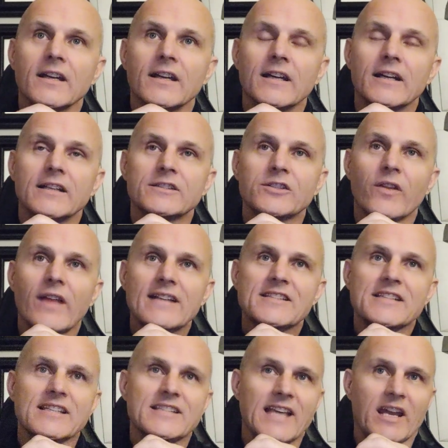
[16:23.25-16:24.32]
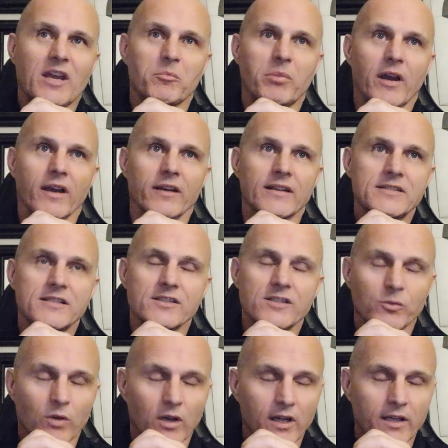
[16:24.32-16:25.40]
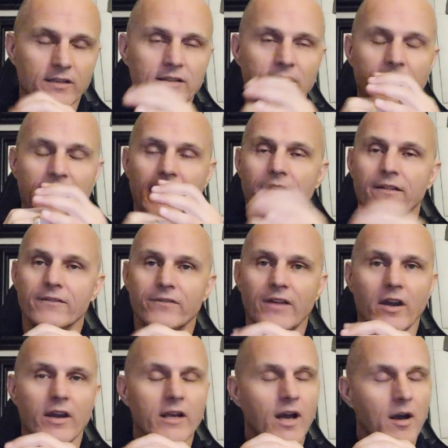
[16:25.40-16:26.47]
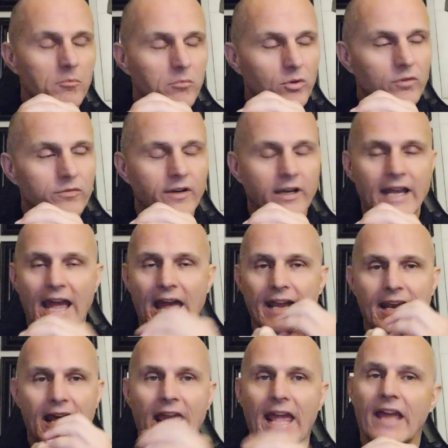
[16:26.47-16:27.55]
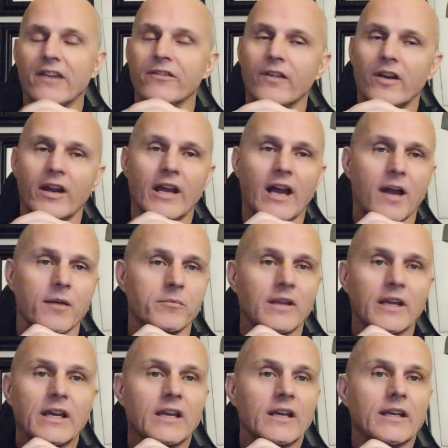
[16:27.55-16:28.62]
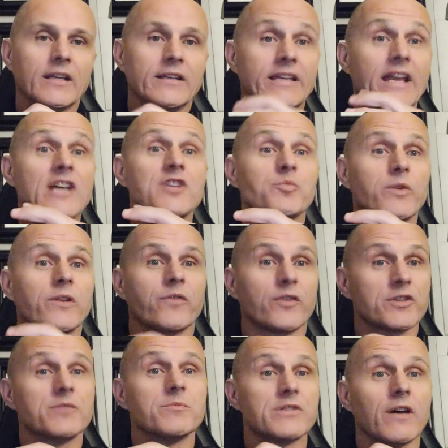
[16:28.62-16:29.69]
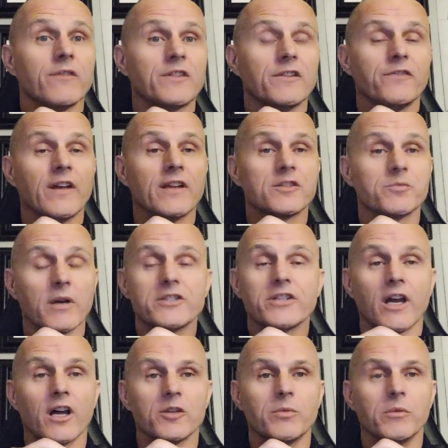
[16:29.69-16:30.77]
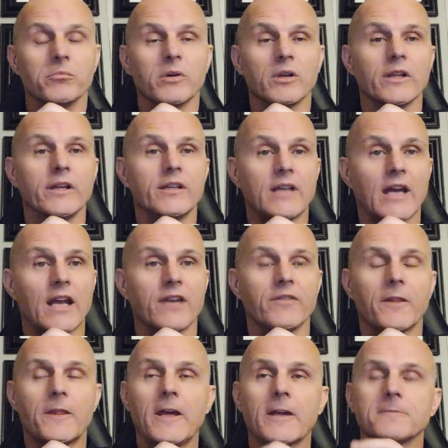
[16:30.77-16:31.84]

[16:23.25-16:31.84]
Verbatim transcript: So that's the second parent. This is the one, again, very humble, very hat in hand, very I'm desperate for some self-defense, my child's been bullied kind of a thing.